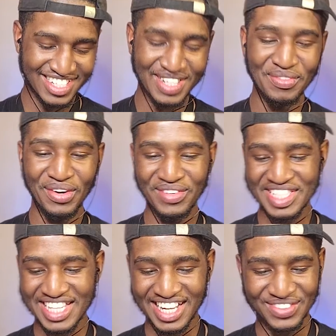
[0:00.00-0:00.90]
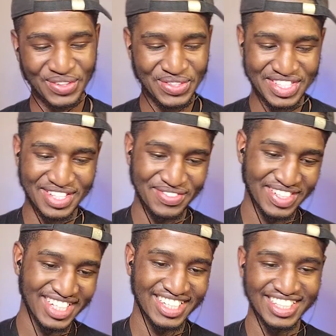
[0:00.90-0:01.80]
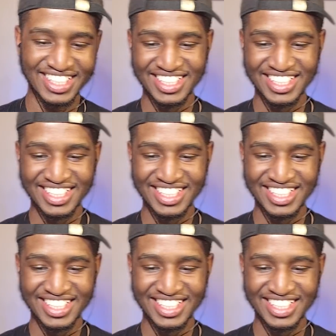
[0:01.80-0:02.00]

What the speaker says: Jim always gotta roast him, man.